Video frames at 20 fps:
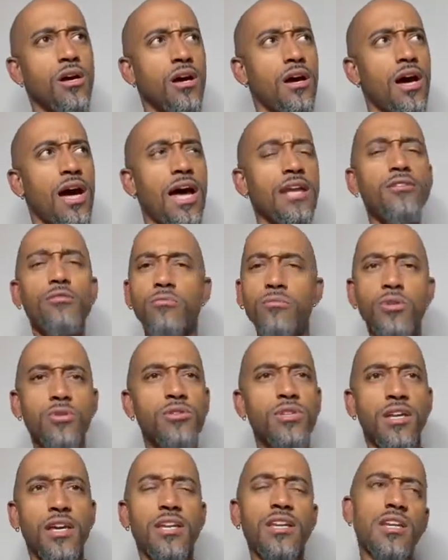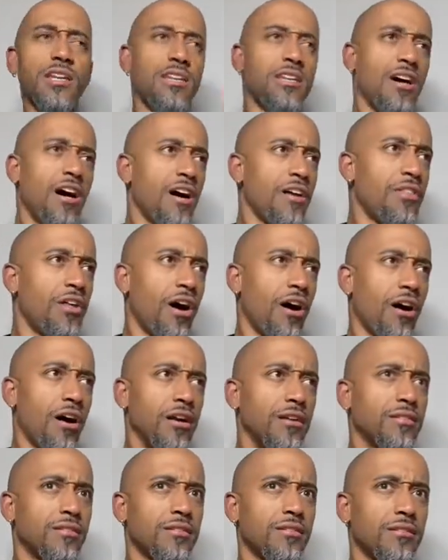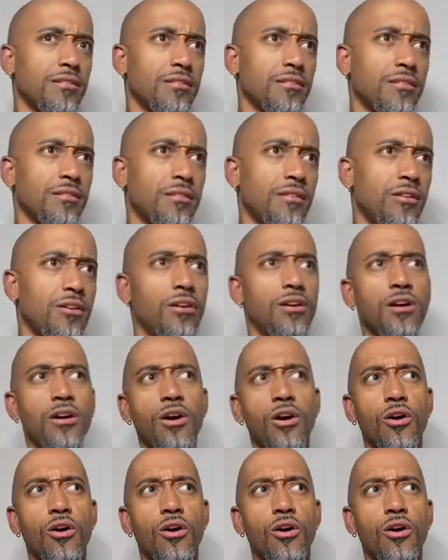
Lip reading: I do music and then the other arts or